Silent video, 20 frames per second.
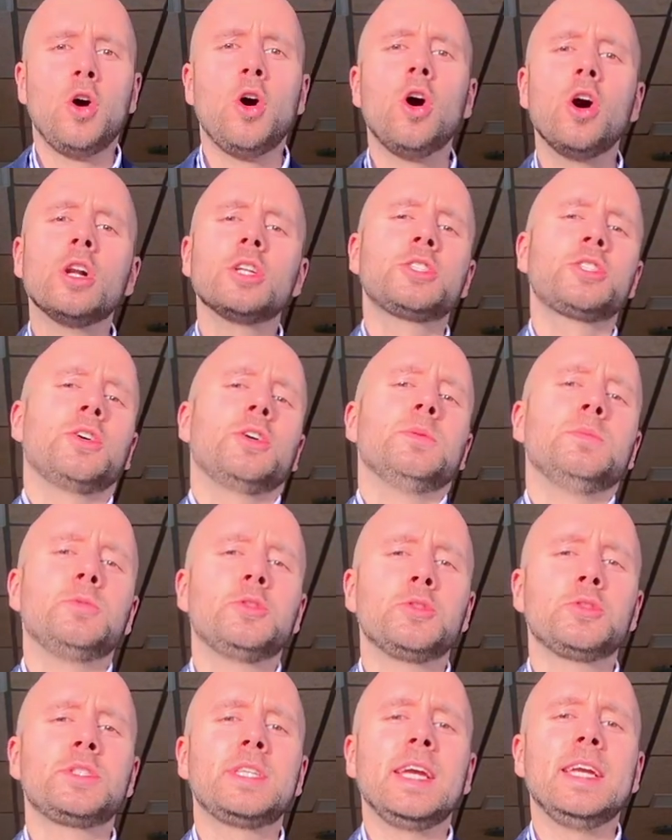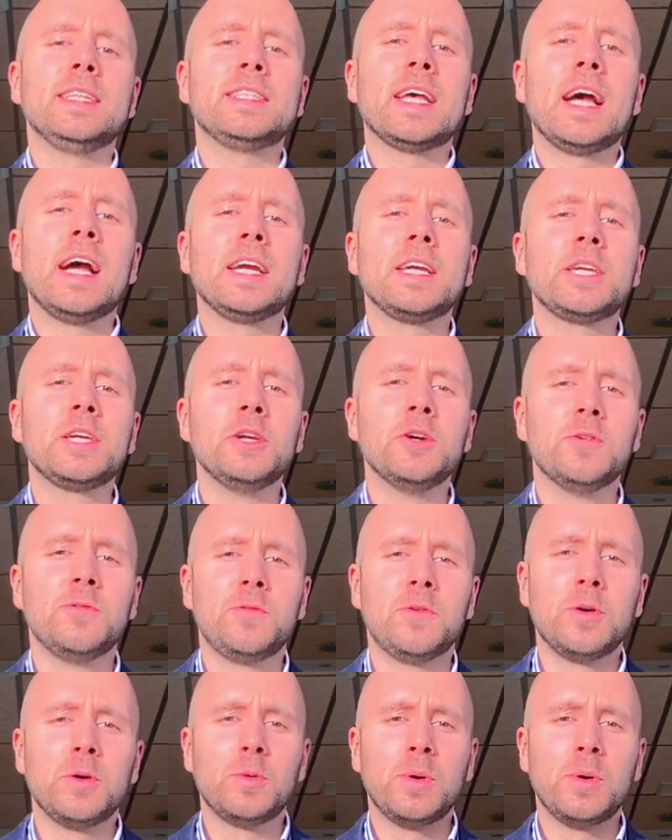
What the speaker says: Also, to say thank you for